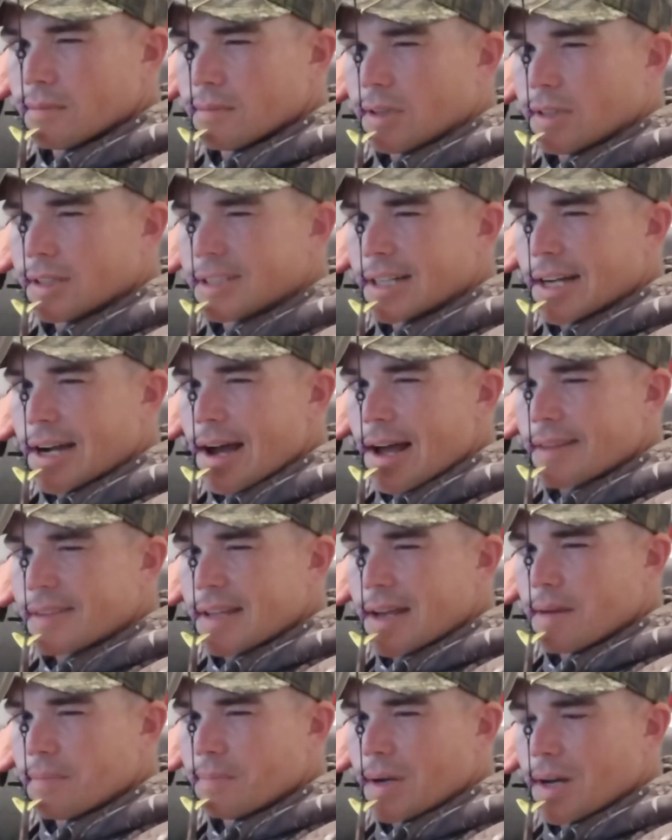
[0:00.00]
Once I got
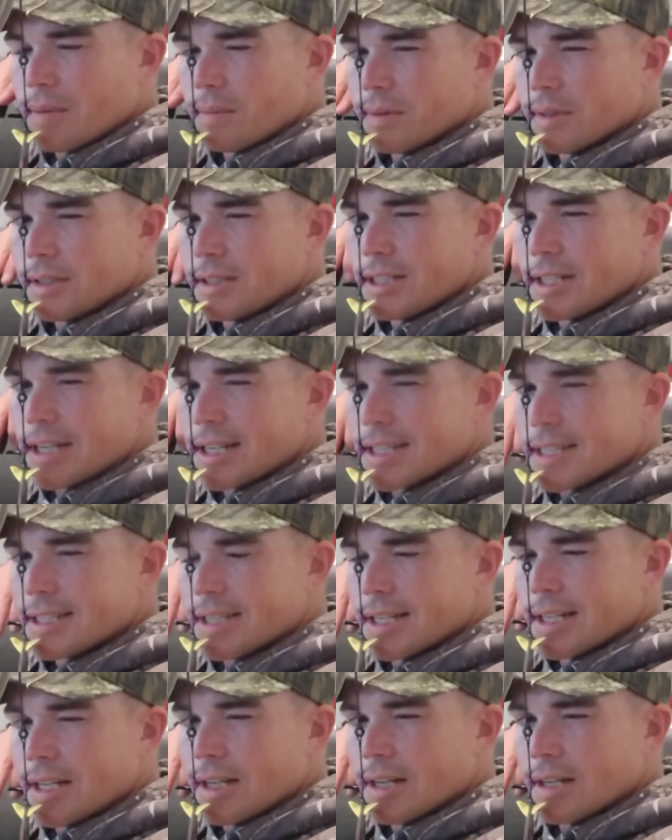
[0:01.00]
that bubble
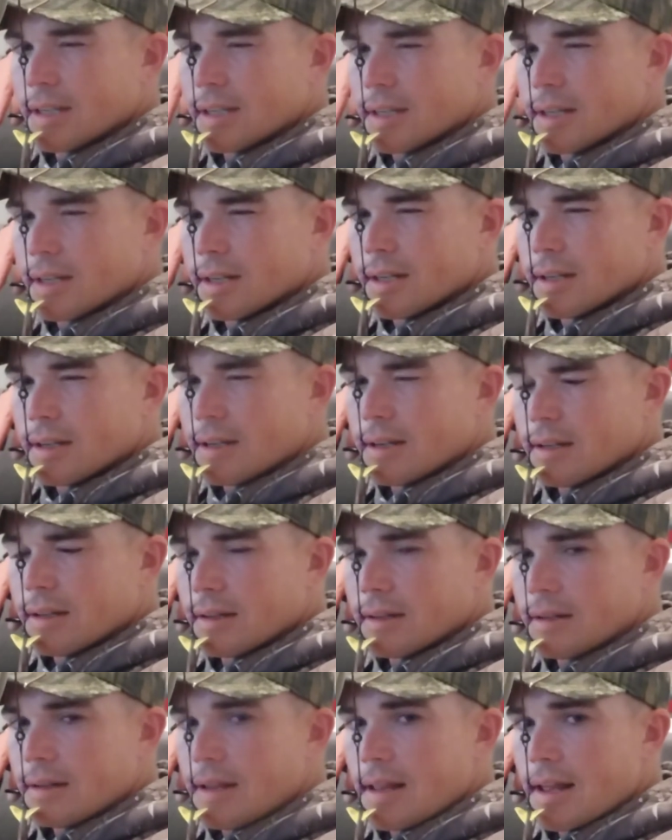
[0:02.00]
adjusted,
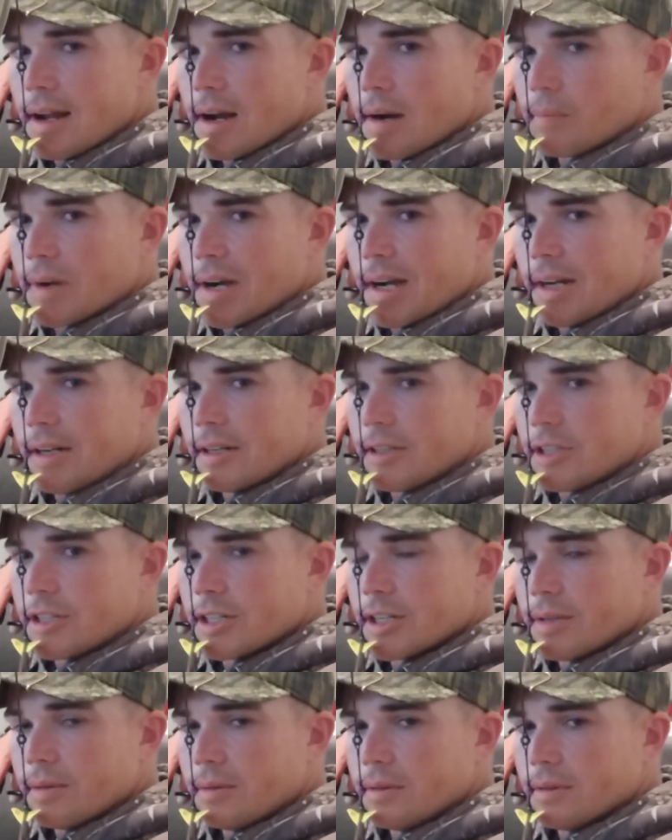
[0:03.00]
then I'm ready to
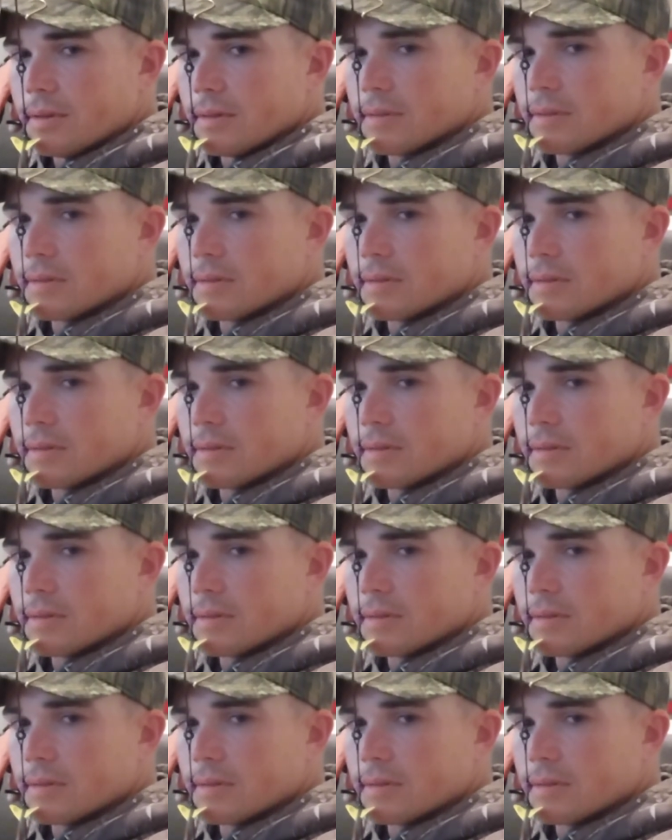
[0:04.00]
shoot.